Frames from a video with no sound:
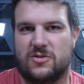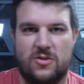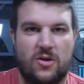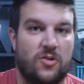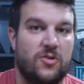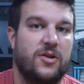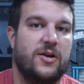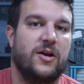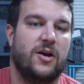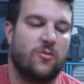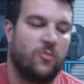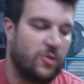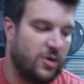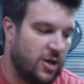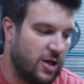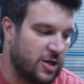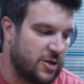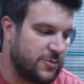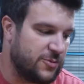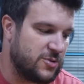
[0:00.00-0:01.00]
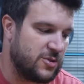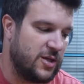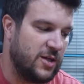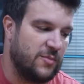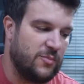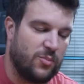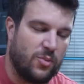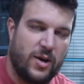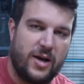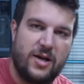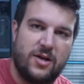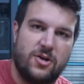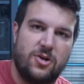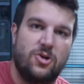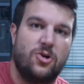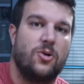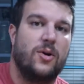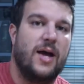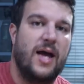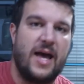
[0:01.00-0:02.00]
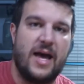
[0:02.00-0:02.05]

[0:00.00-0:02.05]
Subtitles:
No, they are 100% brand new.